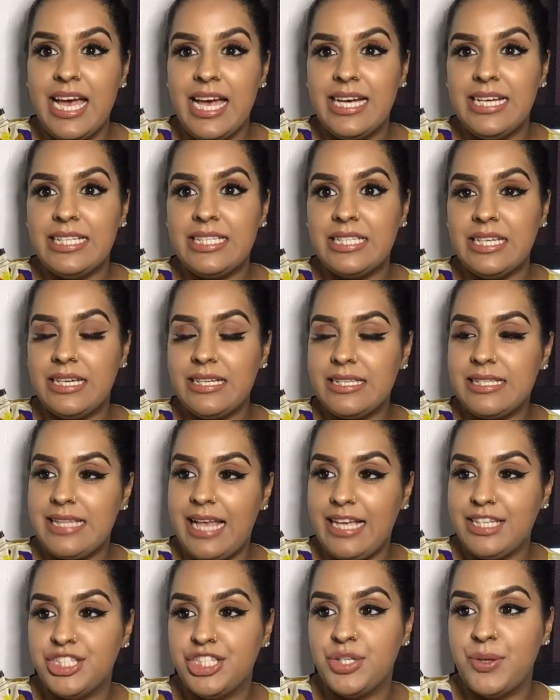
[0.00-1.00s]
It does
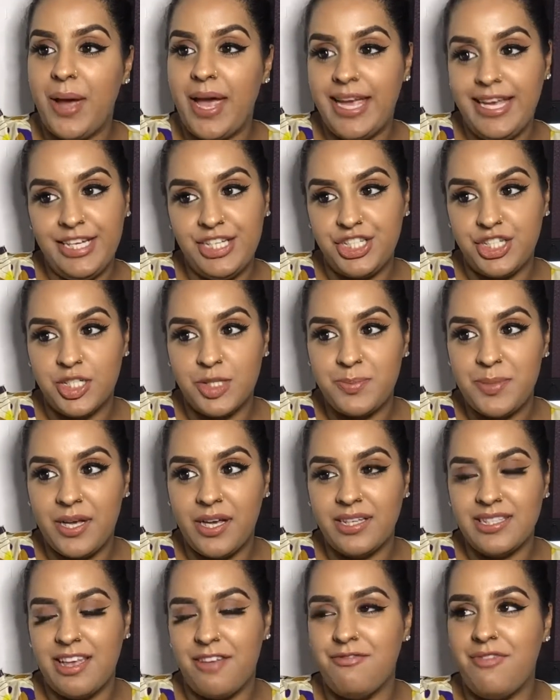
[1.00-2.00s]
last you ages
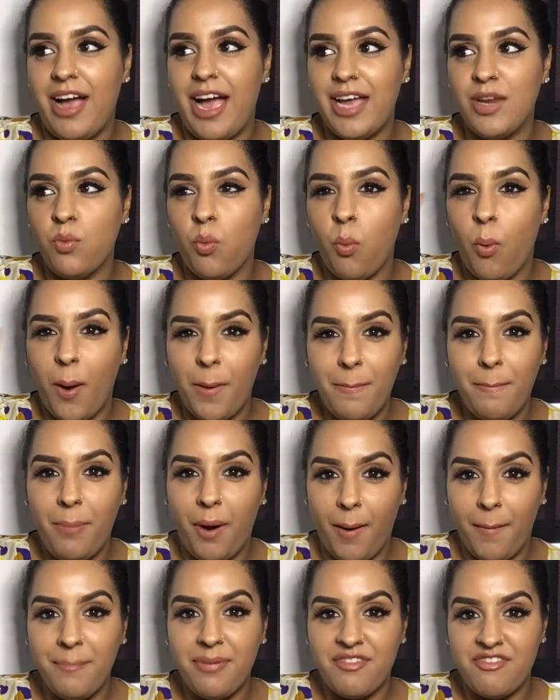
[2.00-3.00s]
because I find one
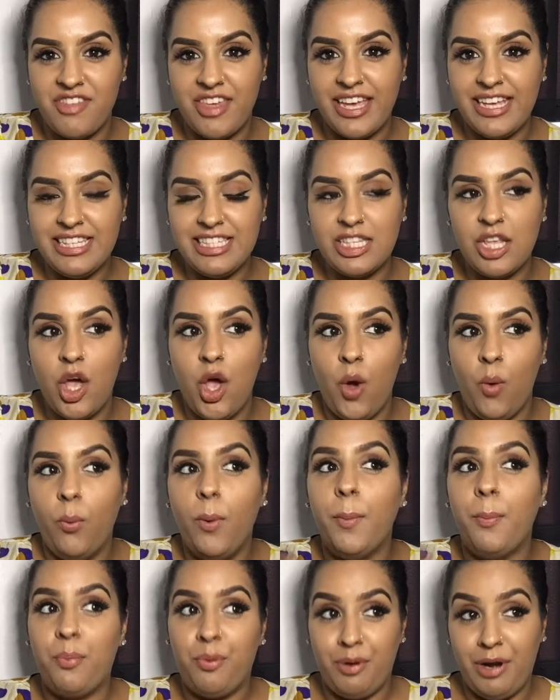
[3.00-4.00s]
pump of this
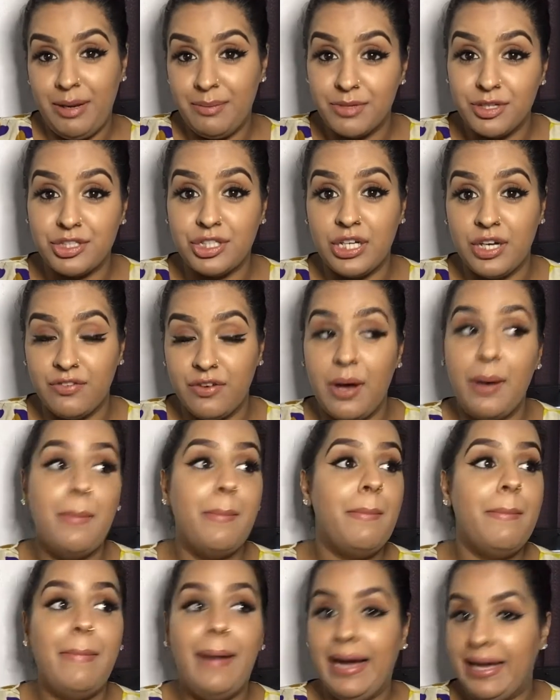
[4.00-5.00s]
will pretty much cover
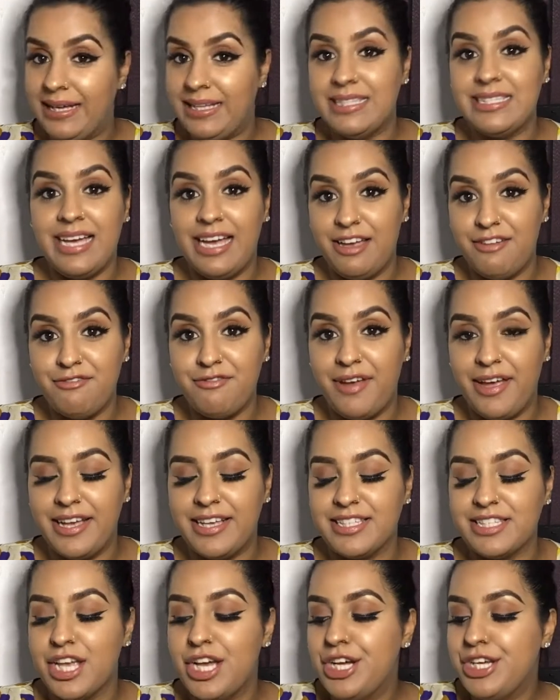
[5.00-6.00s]
my entire
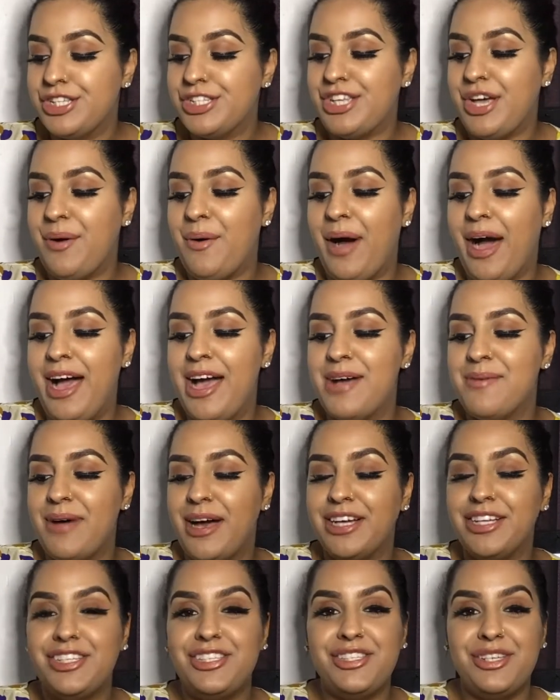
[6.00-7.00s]
face. So
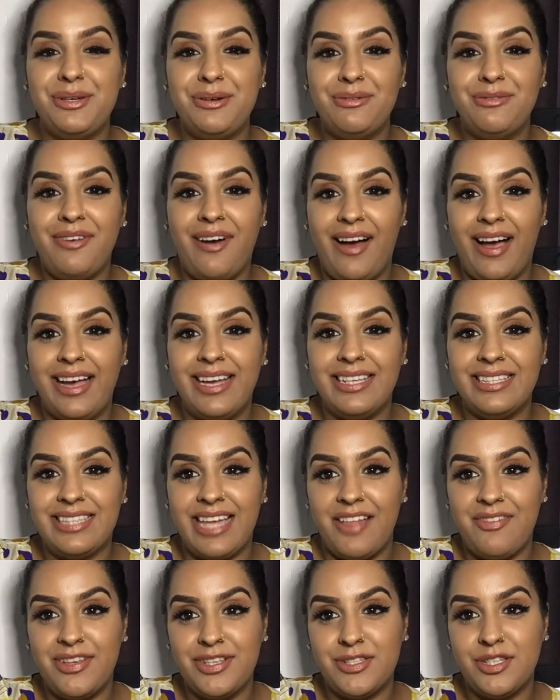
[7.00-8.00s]
I do find
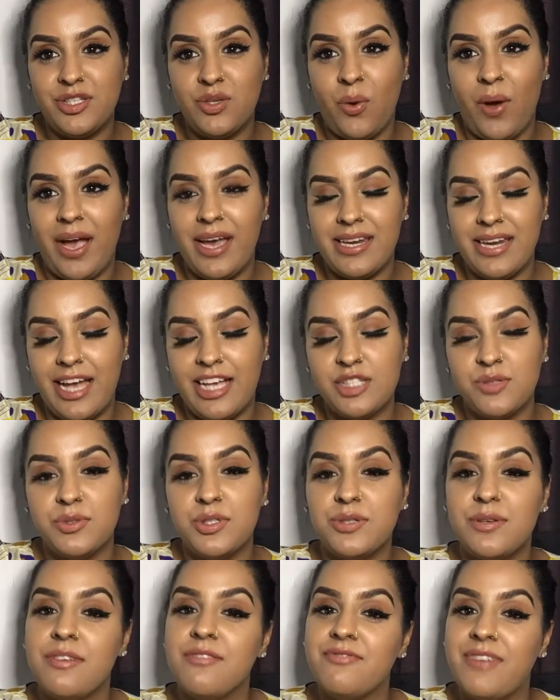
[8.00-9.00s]
that this is quite a nice one
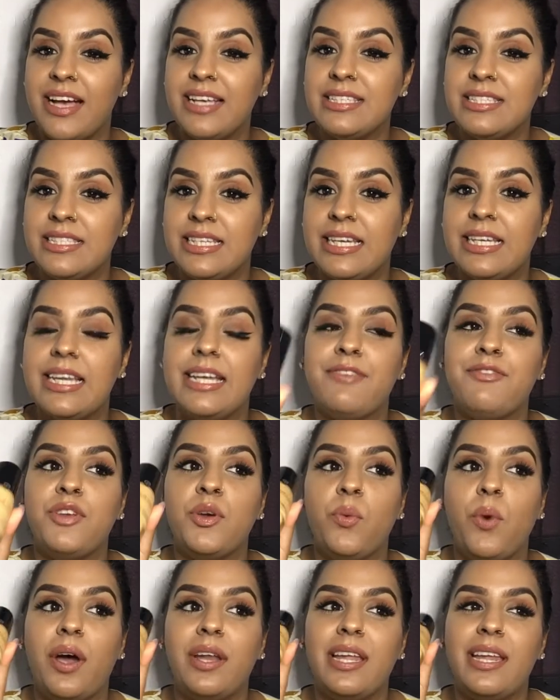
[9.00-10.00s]
to invest in if you
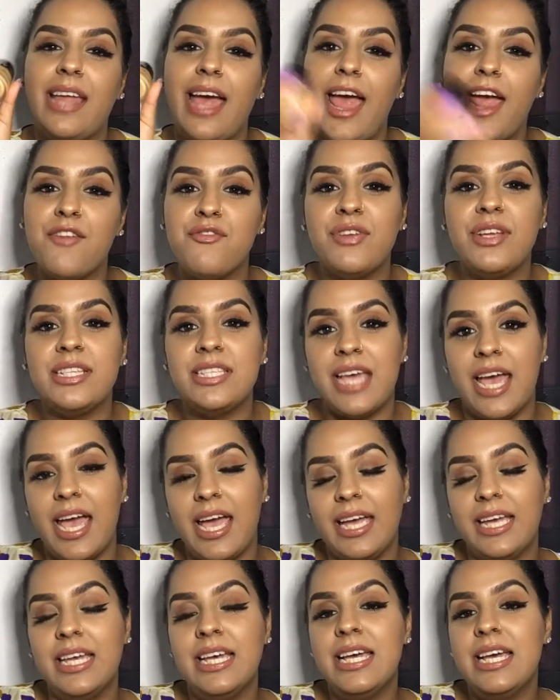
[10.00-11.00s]
want an
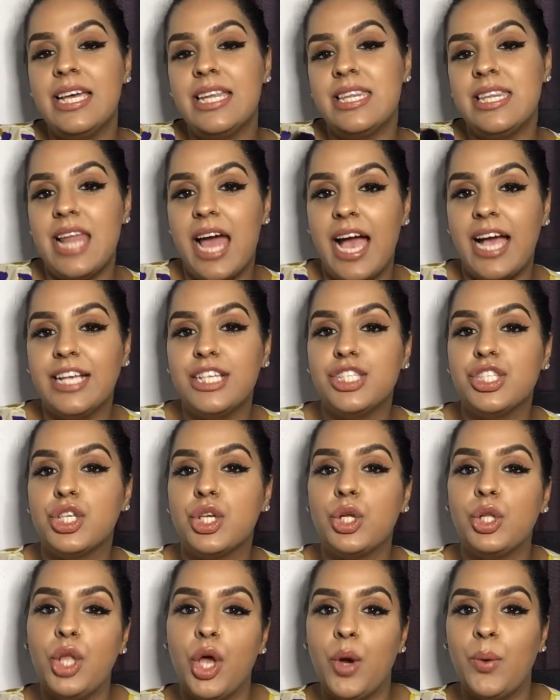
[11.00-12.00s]
everyday nice
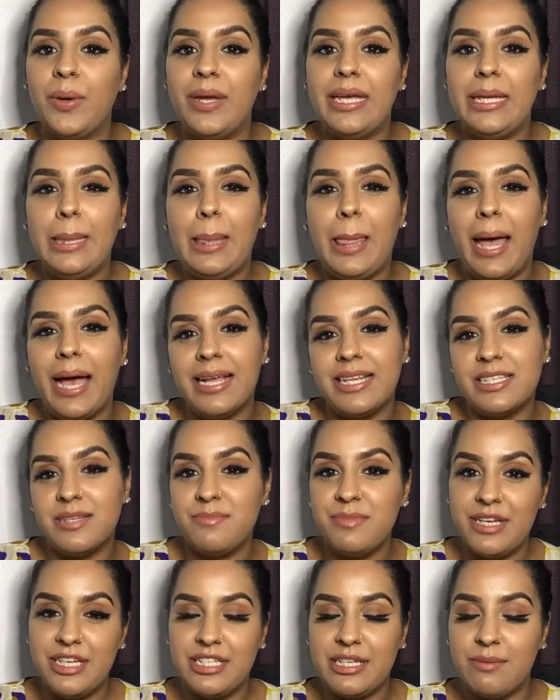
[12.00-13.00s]
glowy light to
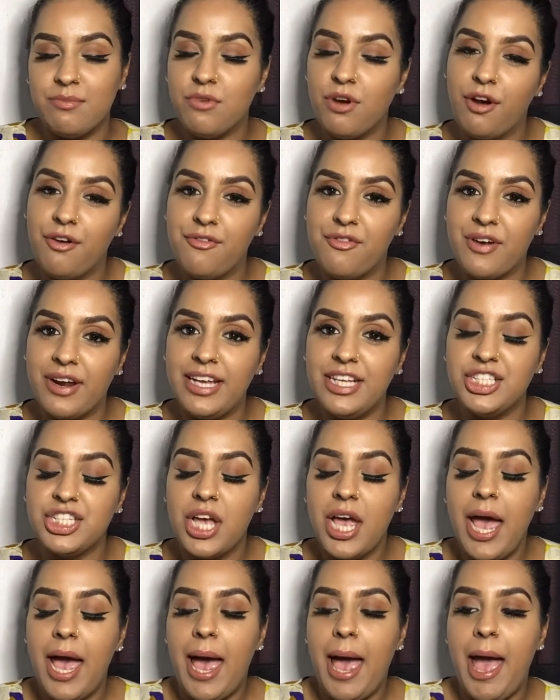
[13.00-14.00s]
medium coverage,
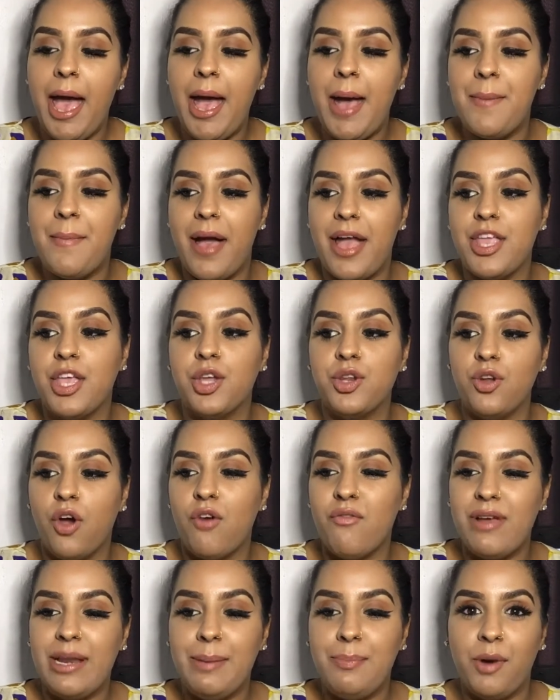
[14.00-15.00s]
and you're
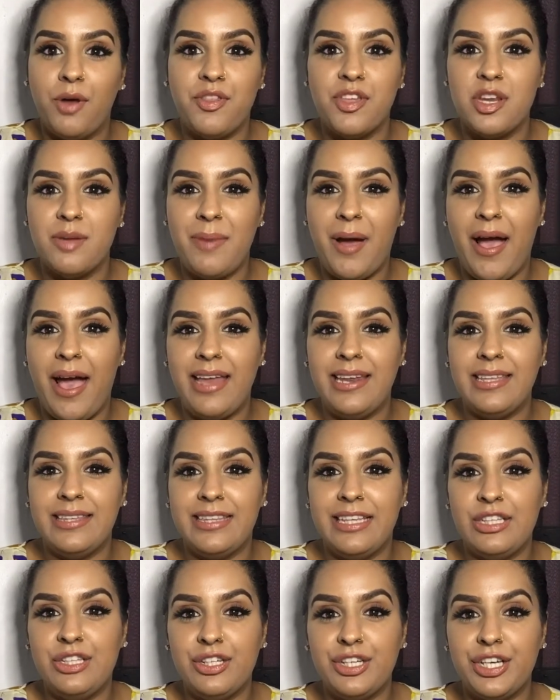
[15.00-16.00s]
not really bothered about
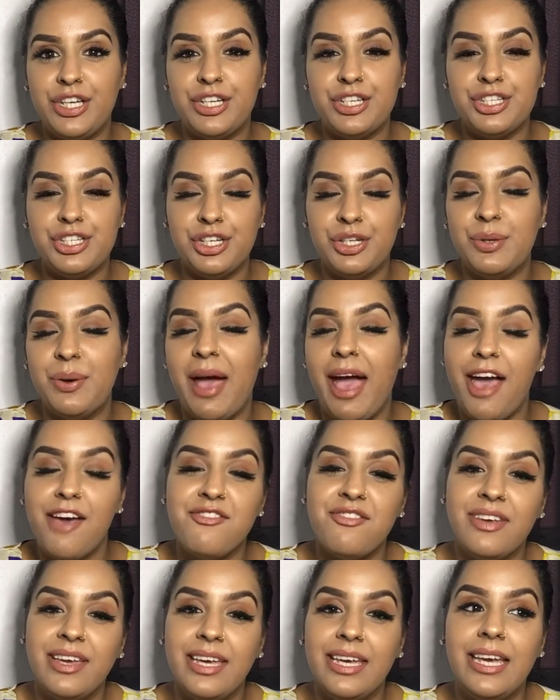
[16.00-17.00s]
anything looking too
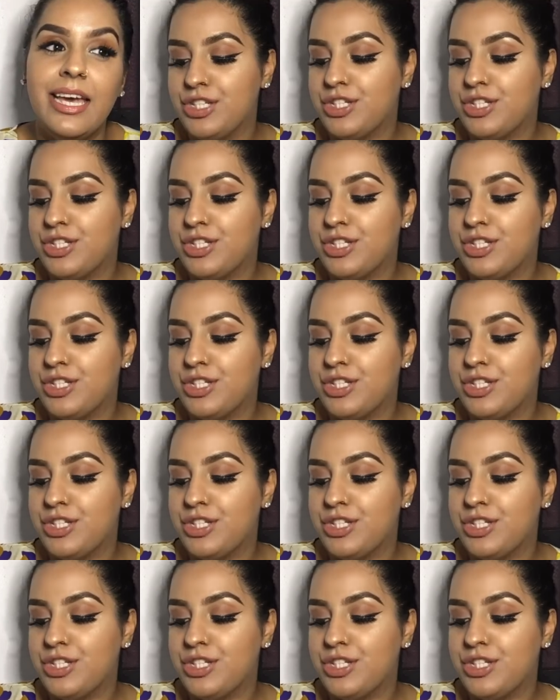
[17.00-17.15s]
heavy.